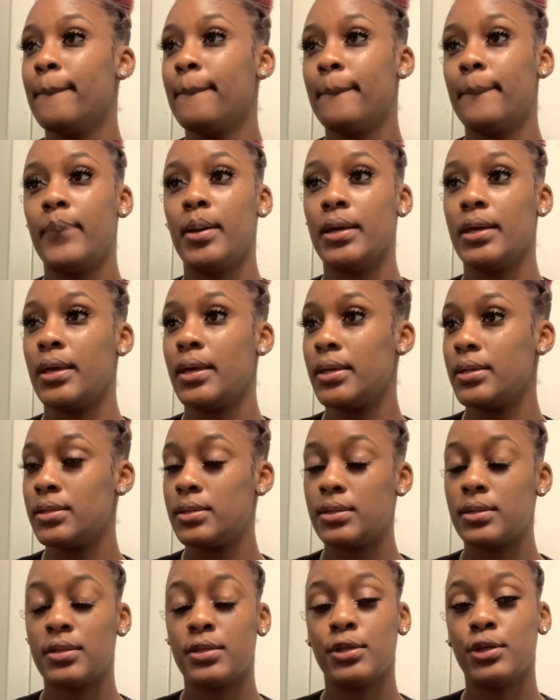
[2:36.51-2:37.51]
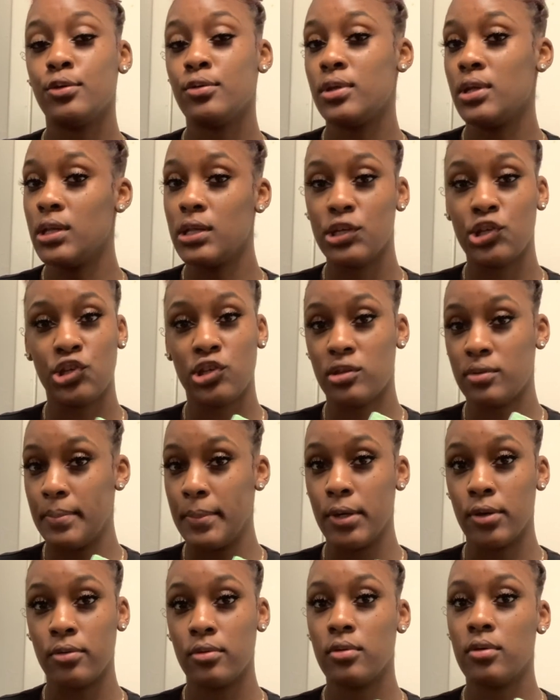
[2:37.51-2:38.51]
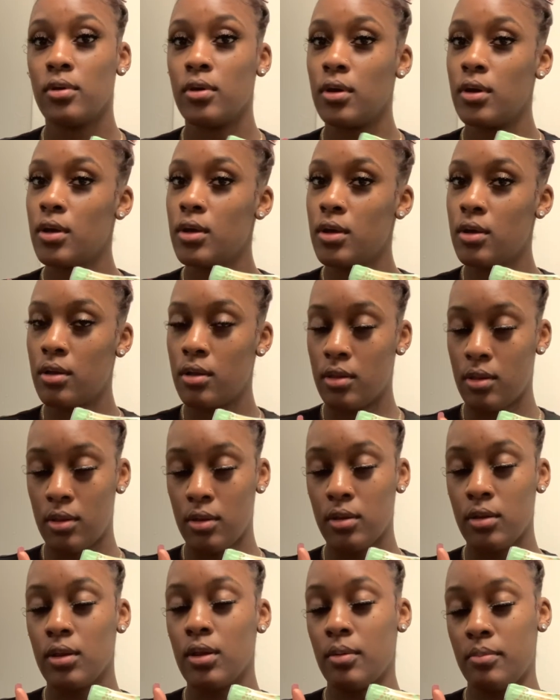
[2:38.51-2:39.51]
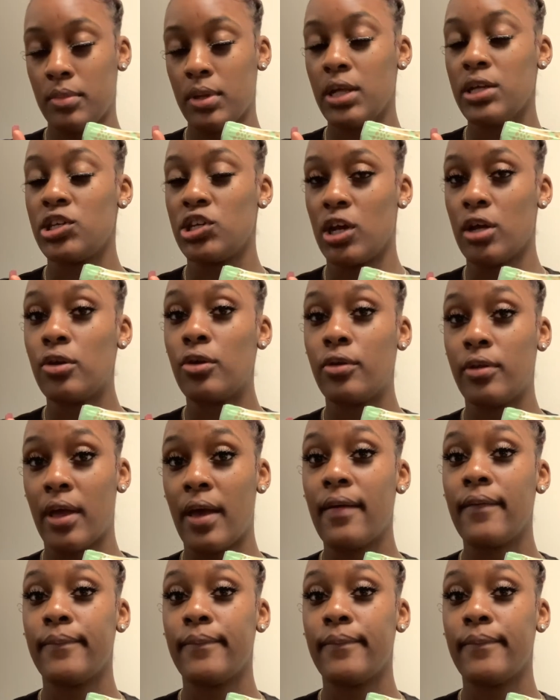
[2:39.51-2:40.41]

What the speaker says: but still delicious meal. I'm gonna let y'all know that.